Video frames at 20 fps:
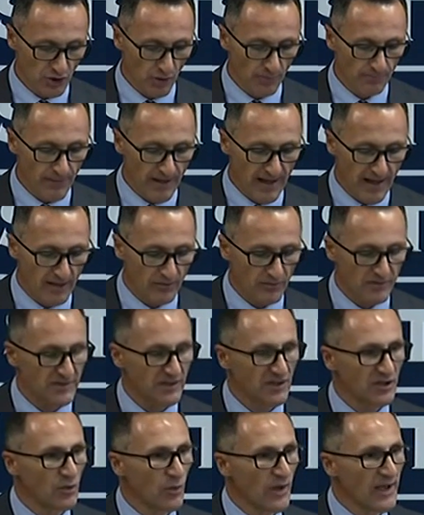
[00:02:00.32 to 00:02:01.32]
John Powers,
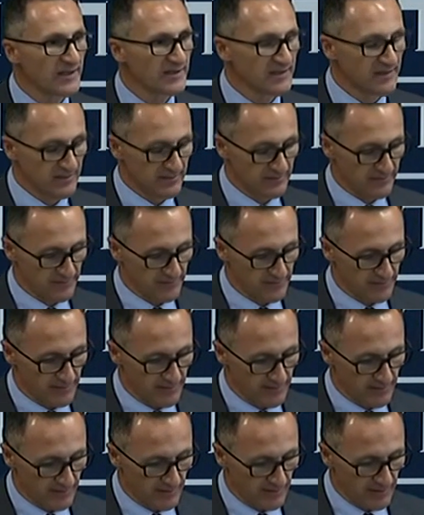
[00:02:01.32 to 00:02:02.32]
a US
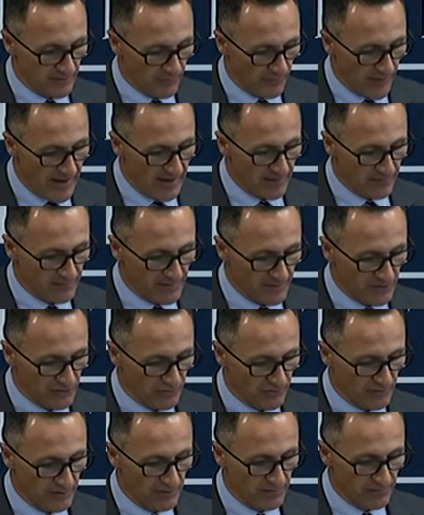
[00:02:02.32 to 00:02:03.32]
Iraq
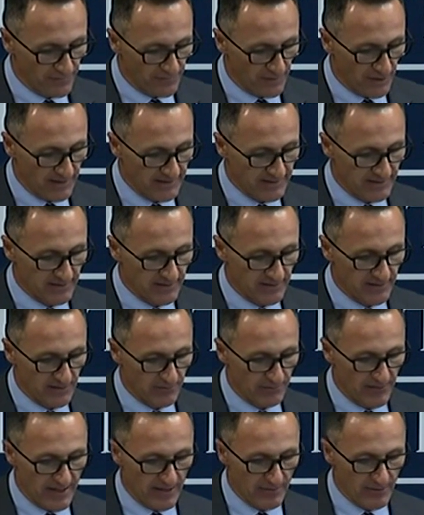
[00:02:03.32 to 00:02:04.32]
veteran and advisor to the
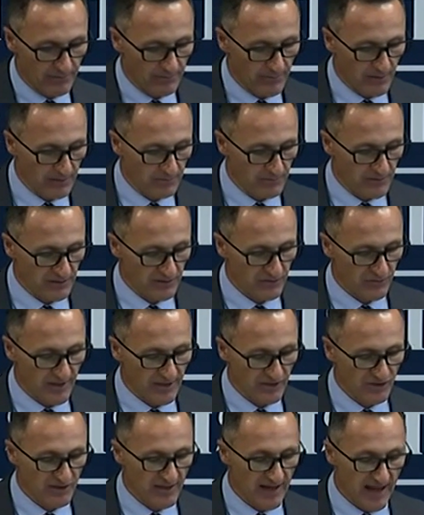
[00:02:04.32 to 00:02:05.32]
Obama
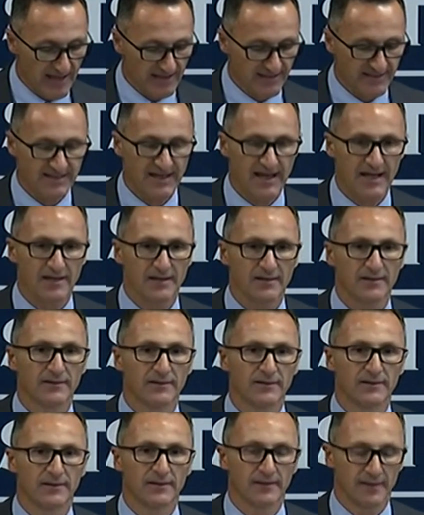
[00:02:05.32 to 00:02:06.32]
administration, has said,
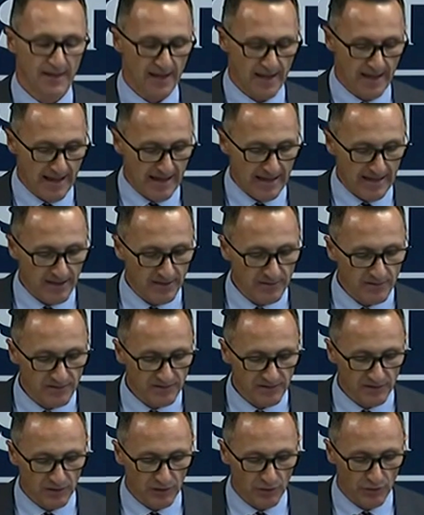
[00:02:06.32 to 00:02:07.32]
in the
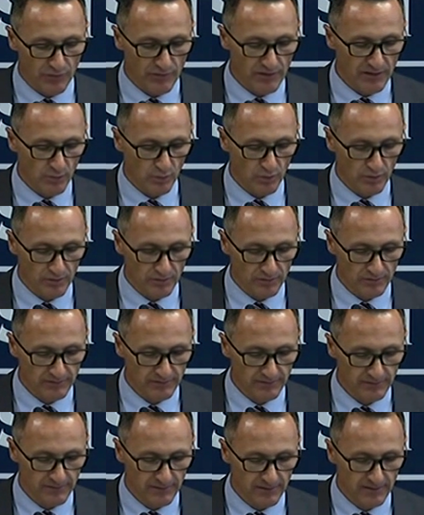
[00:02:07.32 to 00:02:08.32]
security world,
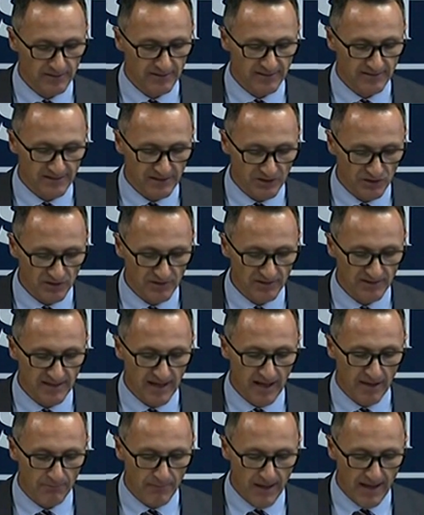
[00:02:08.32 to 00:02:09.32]
decisions
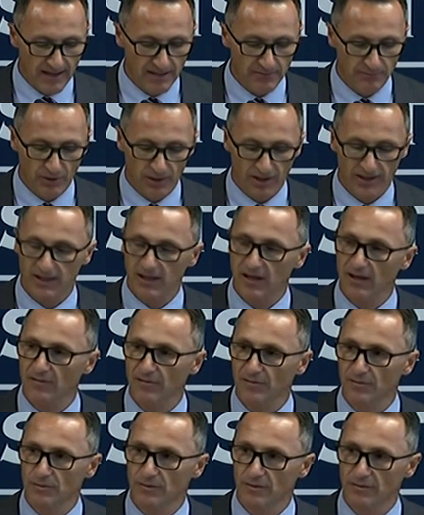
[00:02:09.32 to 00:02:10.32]
are made by a
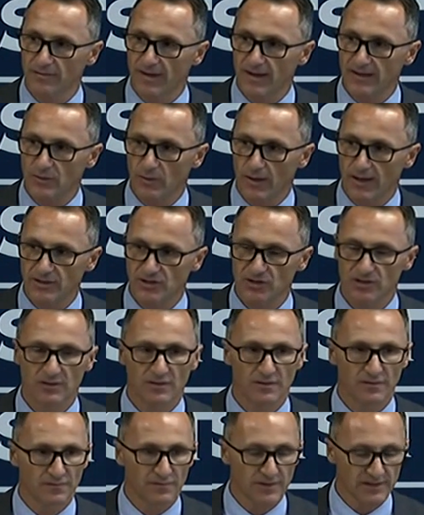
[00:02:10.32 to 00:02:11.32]
careful
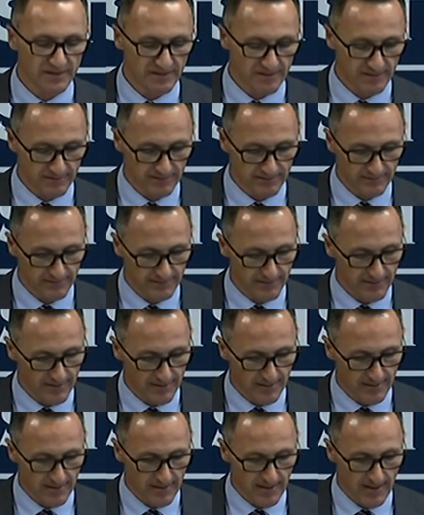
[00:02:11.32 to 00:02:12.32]
evaluation of risk,
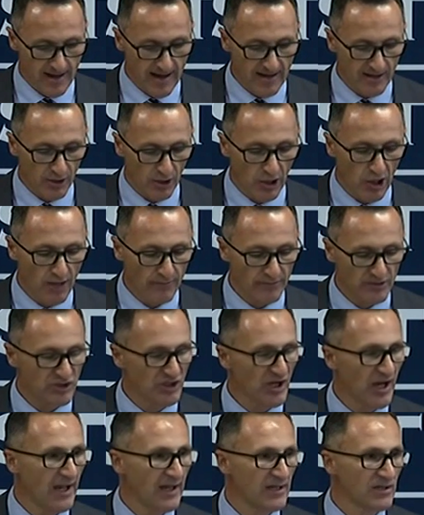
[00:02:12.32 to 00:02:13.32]
and climate
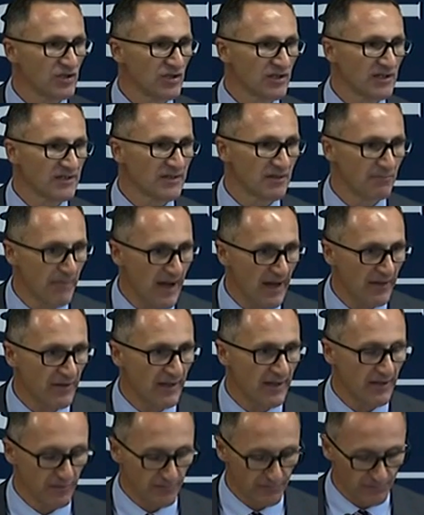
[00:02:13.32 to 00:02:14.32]
change is the
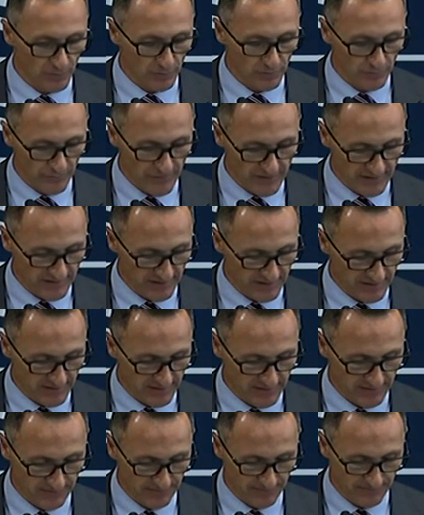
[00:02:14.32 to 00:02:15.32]
mother of all
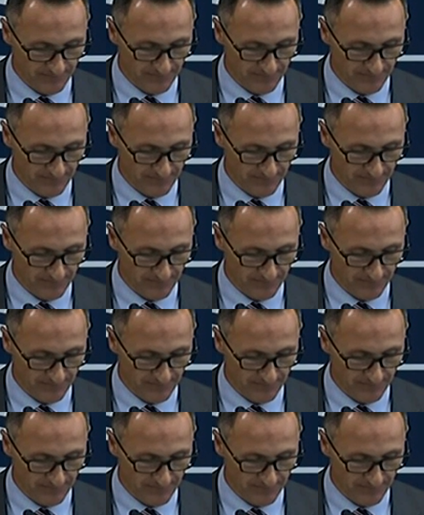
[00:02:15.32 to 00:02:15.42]
risks.